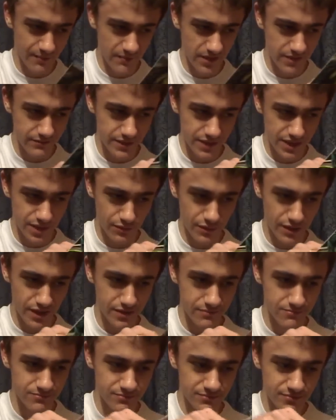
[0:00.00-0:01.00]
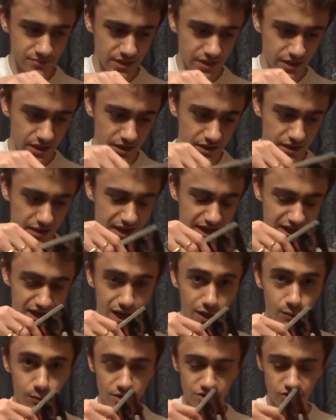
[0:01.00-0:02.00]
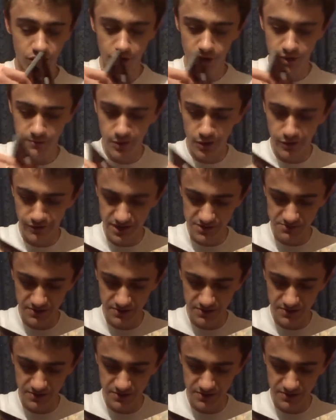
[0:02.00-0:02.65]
Even though I can't watch horror movies,